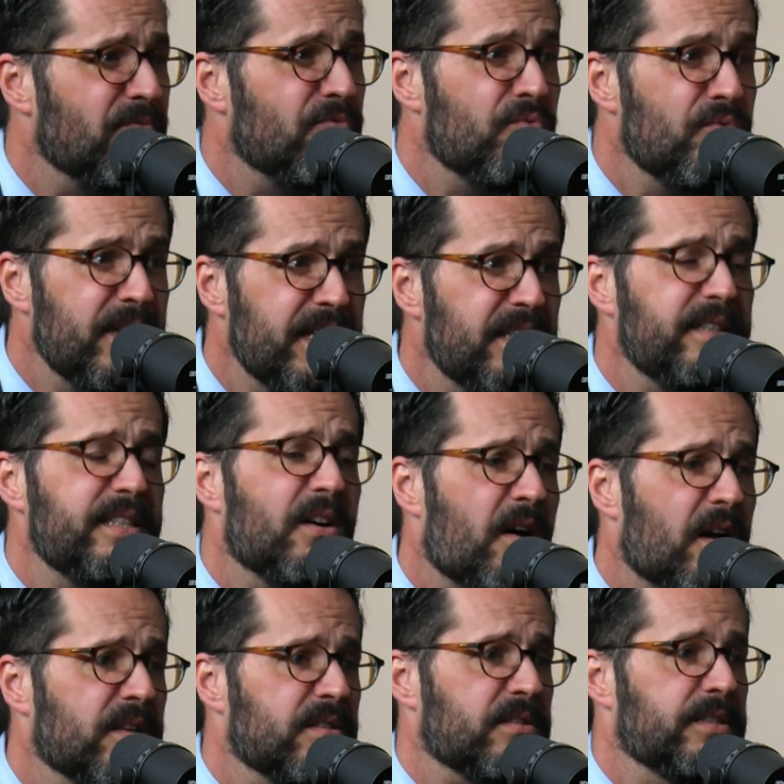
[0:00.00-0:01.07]
I yeah. really
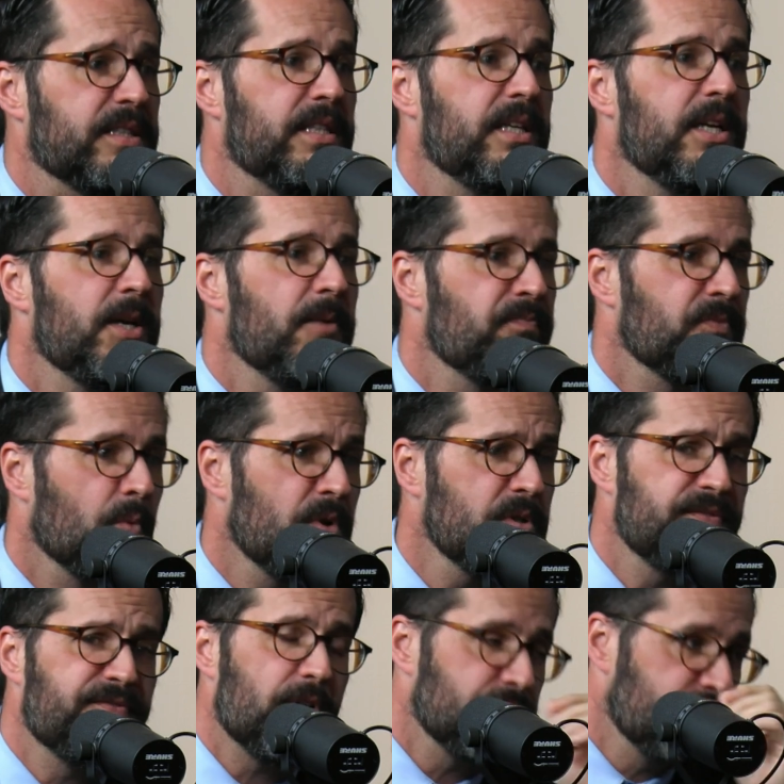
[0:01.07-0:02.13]
honestly, it
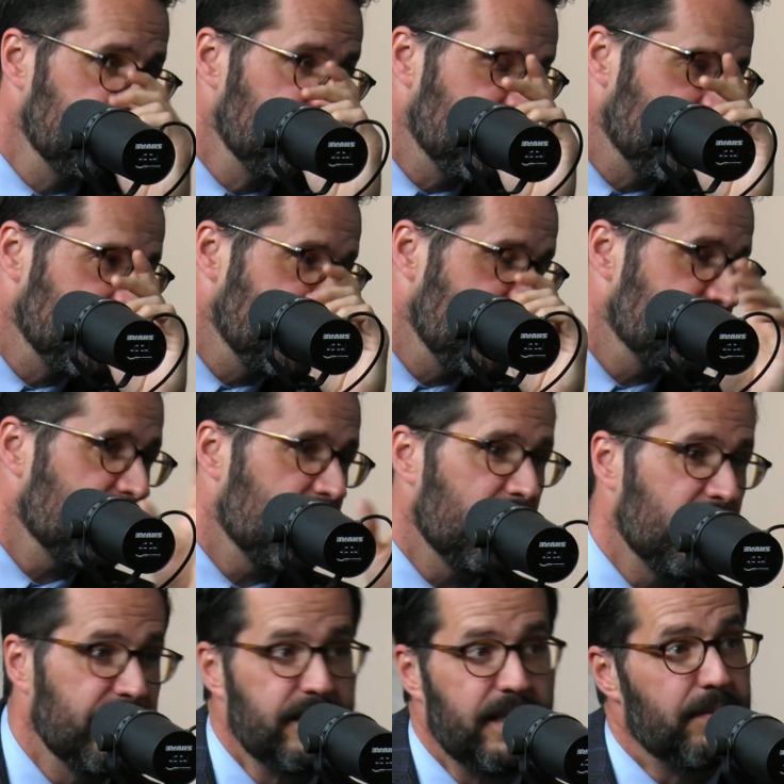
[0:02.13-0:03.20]
wasn't false humility. I
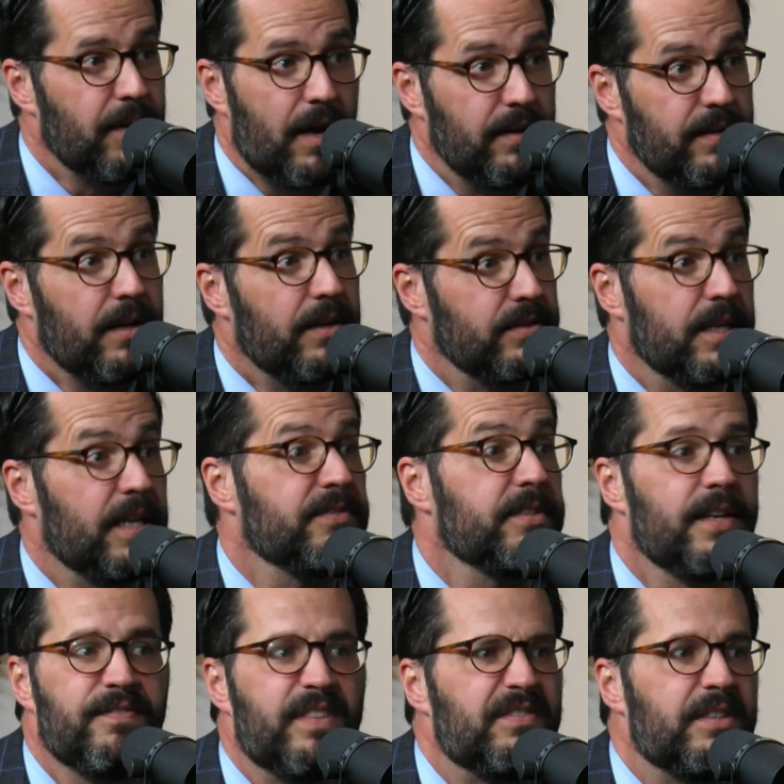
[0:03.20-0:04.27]
thought I had 10, I thought I was going to
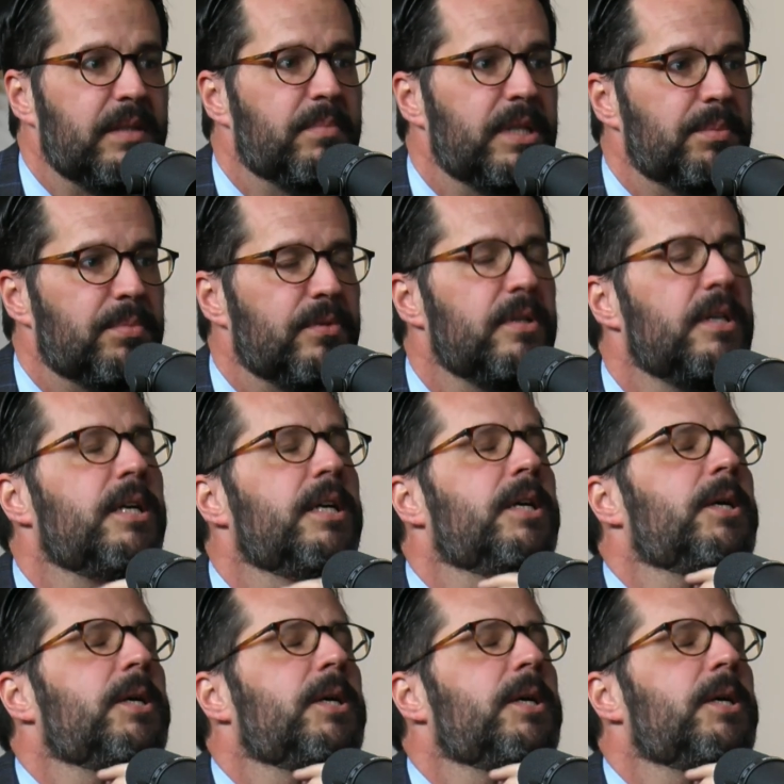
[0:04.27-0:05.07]
have 10, 15 people